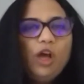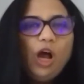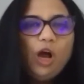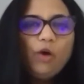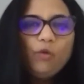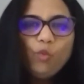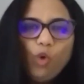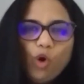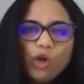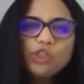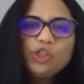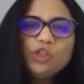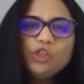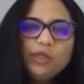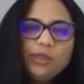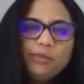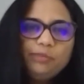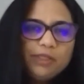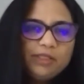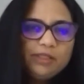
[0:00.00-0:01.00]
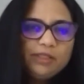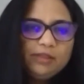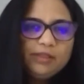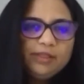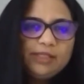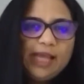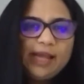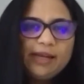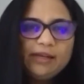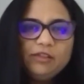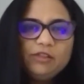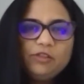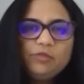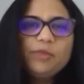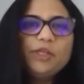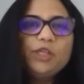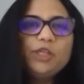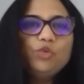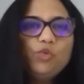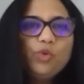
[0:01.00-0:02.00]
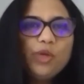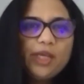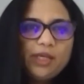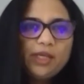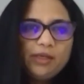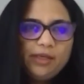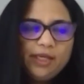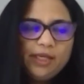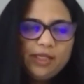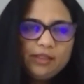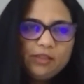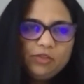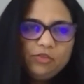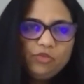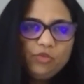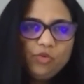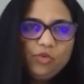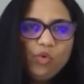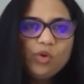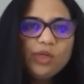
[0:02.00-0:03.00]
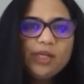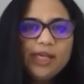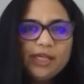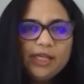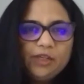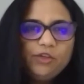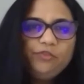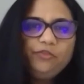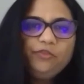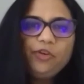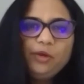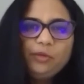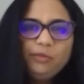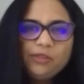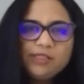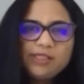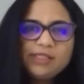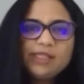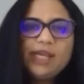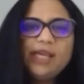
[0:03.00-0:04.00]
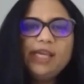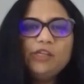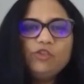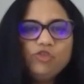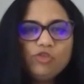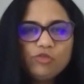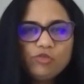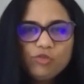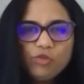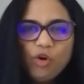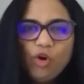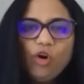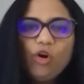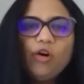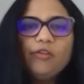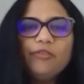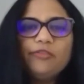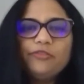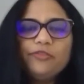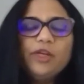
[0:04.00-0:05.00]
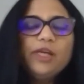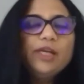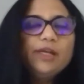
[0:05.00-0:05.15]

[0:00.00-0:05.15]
what should a business analyst be doing in this role in different stages of